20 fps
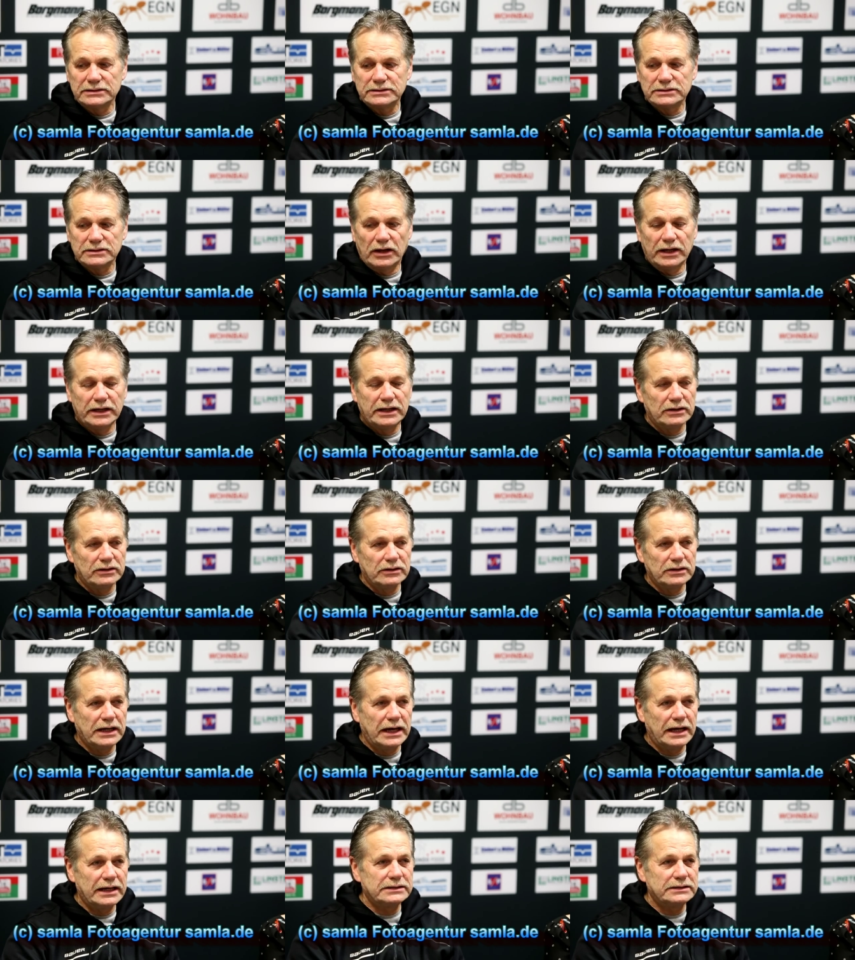It's I can
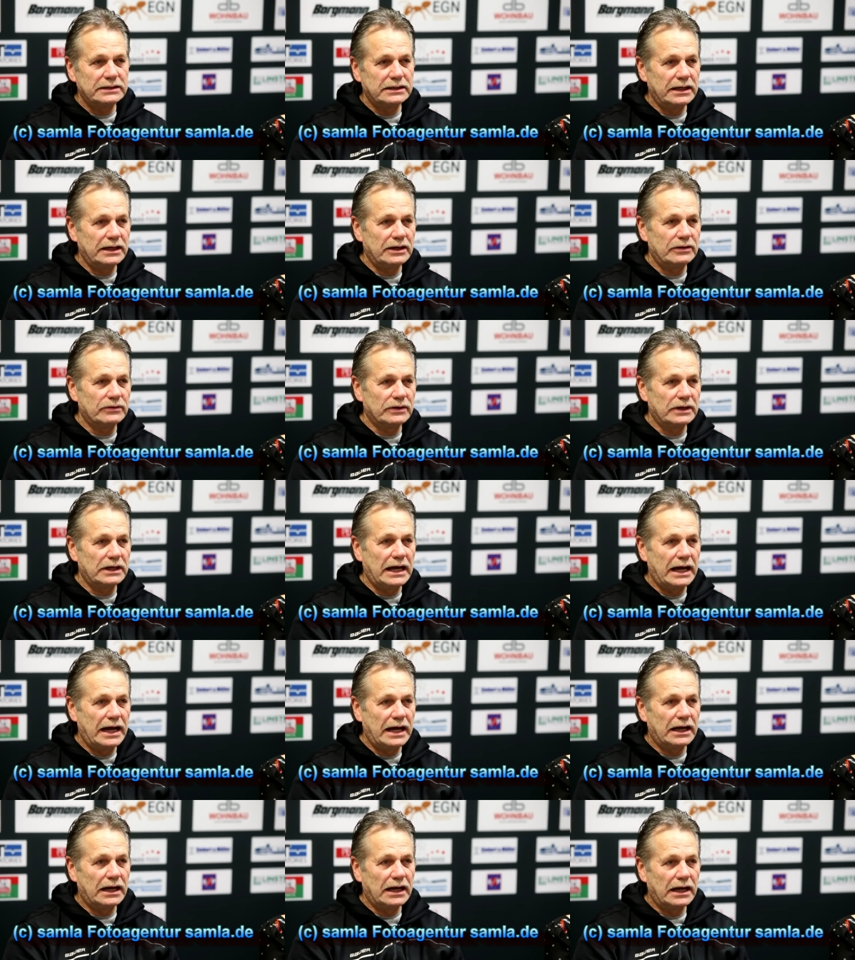look at it today and really
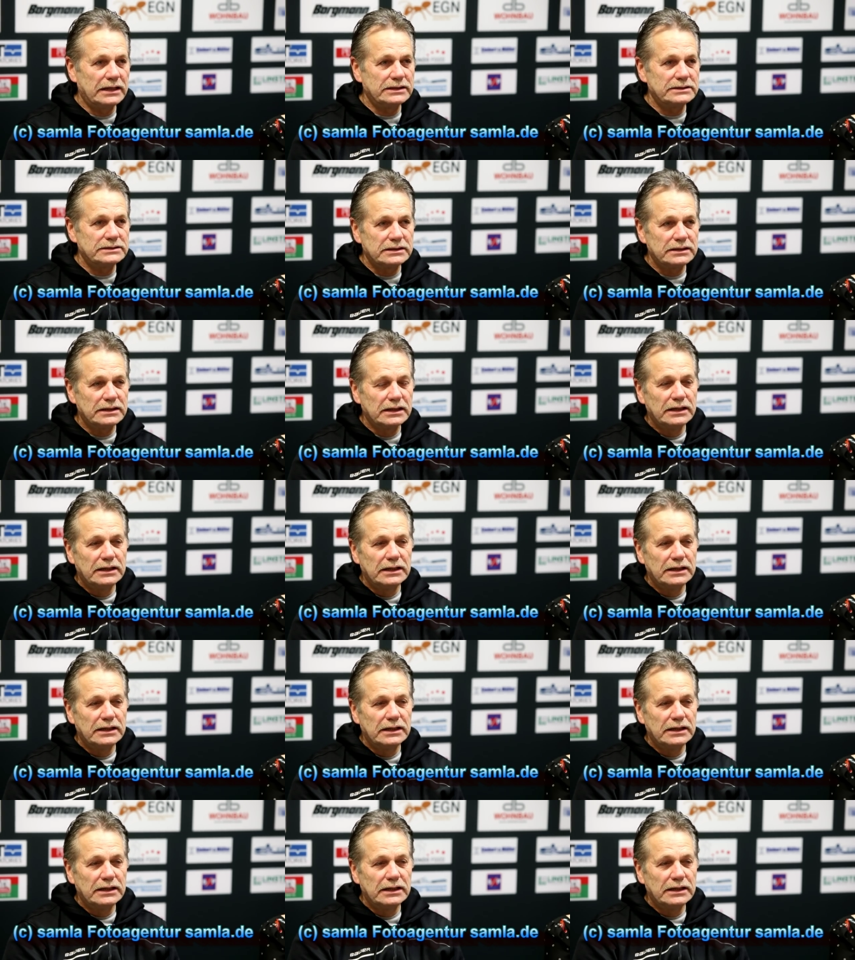analyze it.